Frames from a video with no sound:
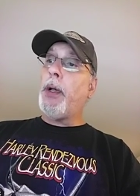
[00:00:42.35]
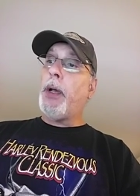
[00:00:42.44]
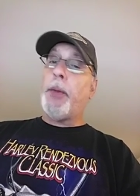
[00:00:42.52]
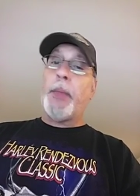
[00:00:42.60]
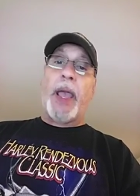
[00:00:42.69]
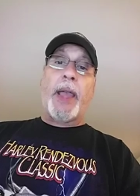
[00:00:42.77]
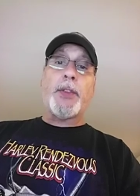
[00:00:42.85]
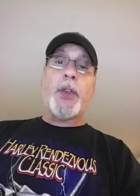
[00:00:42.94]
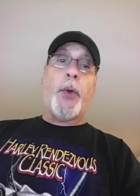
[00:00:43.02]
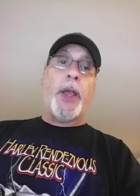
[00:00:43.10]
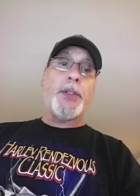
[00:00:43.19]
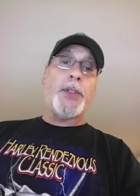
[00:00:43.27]
um, ask
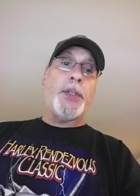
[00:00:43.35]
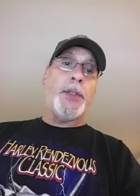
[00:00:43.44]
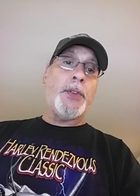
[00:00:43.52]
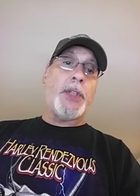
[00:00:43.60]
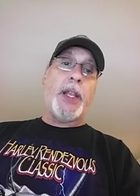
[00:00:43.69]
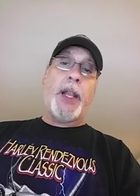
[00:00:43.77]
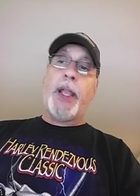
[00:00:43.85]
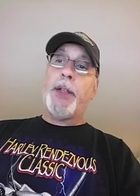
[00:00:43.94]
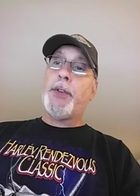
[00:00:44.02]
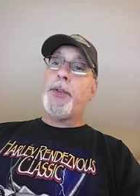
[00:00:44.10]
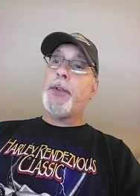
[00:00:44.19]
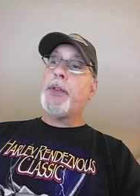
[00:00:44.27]
questions, get
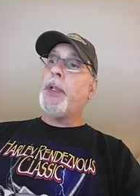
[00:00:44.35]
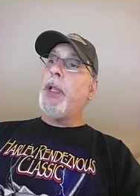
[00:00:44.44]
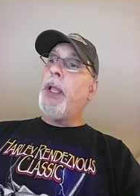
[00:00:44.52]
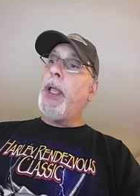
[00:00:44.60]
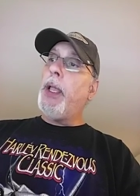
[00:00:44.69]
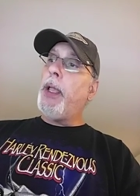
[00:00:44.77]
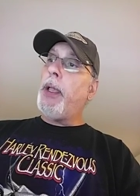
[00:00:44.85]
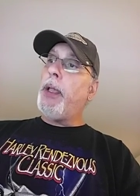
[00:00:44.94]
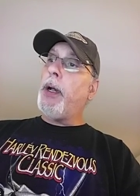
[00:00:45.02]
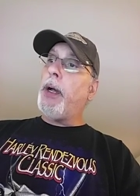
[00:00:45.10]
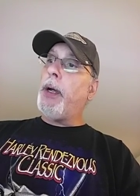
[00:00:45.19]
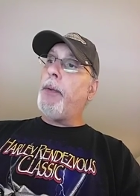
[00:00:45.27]
answers,
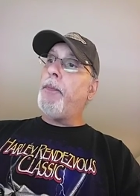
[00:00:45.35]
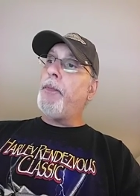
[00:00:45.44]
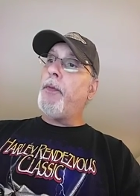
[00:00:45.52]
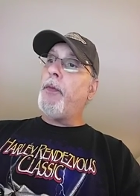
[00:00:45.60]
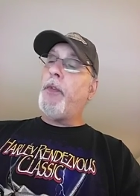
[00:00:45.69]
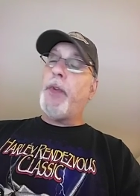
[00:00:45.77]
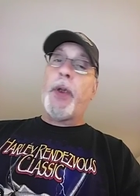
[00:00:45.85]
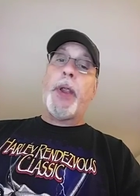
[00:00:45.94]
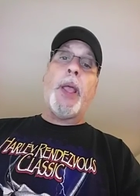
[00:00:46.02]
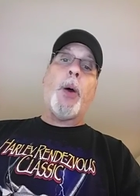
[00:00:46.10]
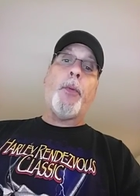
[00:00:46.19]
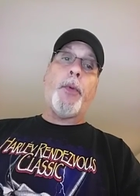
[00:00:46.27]
um,
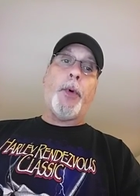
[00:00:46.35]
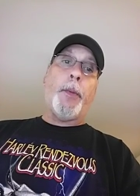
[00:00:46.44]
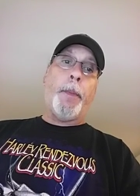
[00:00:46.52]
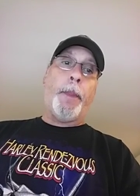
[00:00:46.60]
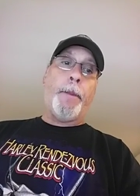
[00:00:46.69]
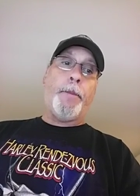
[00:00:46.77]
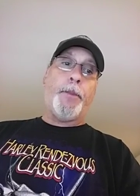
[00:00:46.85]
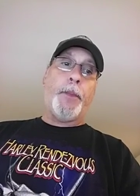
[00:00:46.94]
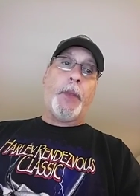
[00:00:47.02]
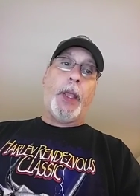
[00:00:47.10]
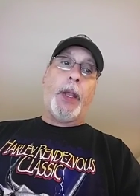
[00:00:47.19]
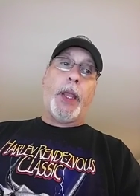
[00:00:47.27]
very helpful.
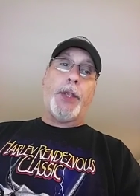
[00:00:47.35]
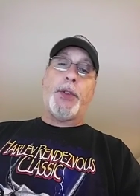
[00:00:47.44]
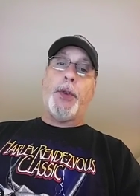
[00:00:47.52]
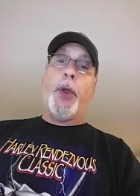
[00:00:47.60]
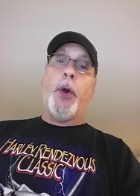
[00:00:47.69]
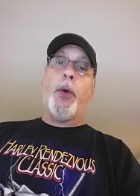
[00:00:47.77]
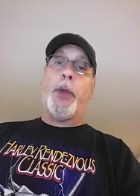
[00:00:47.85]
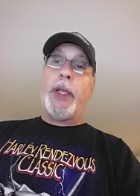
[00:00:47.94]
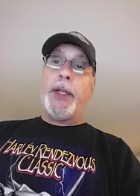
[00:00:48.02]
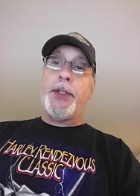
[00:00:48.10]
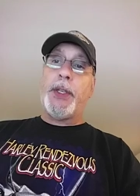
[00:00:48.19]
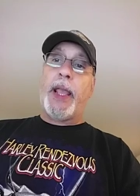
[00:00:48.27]
And as you know,
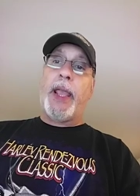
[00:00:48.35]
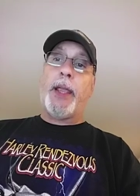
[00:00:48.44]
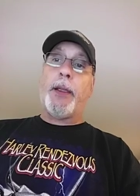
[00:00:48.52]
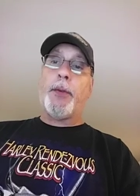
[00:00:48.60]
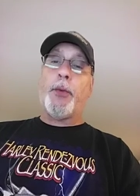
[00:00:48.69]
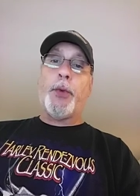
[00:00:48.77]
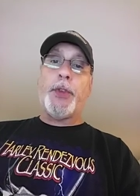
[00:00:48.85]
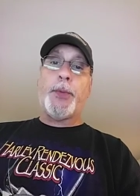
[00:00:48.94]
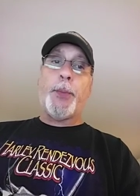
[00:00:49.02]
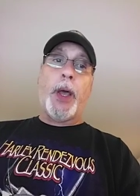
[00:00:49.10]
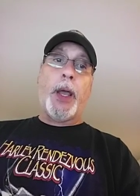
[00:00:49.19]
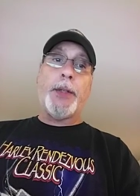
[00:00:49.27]
each tank
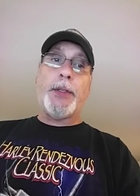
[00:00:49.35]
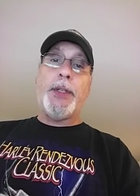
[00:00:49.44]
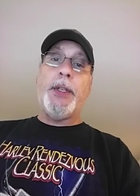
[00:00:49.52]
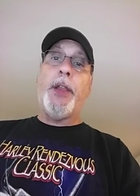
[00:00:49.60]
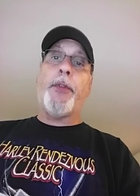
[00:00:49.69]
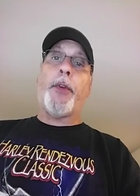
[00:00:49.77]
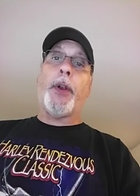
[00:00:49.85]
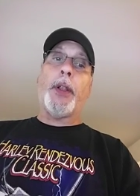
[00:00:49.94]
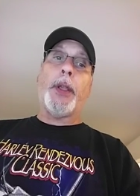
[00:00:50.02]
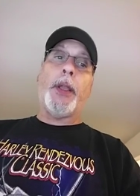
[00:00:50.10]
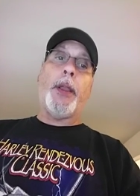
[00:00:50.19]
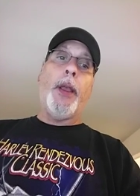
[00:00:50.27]
responds
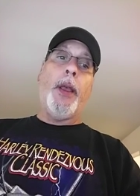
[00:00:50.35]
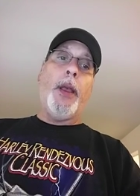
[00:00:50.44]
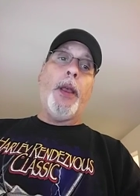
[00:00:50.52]
differently